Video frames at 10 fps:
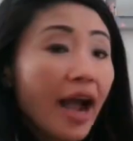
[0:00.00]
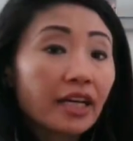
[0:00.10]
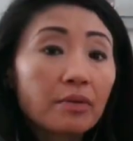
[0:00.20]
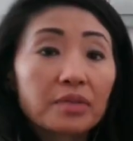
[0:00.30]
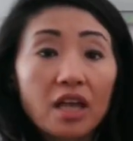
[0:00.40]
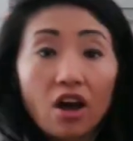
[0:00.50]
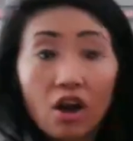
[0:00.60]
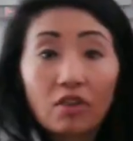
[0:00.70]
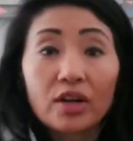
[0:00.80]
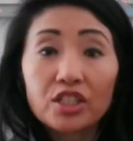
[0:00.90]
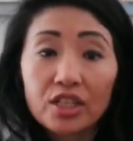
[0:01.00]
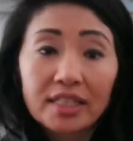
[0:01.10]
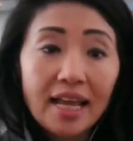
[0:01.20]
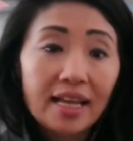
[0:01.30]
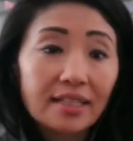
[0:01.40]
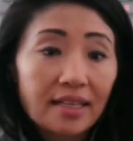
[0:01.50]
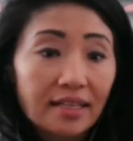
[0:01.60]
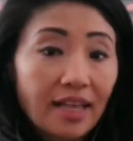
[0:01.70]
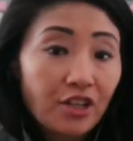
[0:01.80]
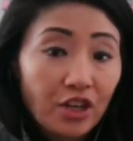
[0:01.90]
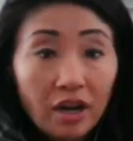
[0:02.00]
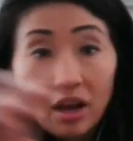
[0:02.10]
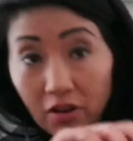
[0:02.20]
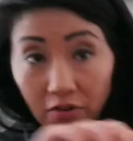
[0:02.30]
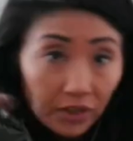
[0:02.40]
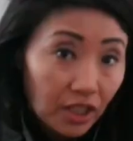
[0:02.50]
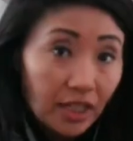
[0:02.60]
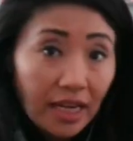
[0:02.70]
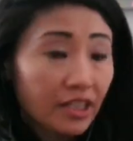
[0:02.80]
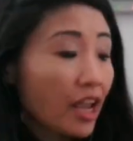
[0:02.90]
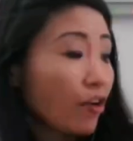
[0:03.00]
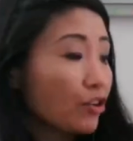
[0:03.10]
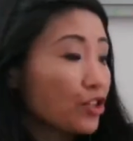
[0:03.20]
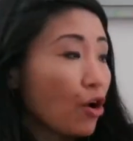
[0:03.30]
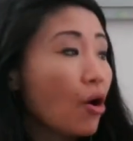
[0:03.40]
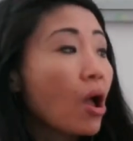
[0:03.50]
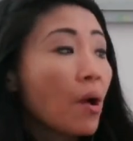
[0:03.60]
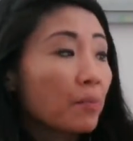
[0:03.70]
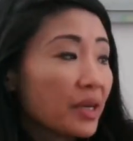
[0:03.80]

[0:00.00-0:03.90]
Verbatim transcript: items of today's session, of today's carousel,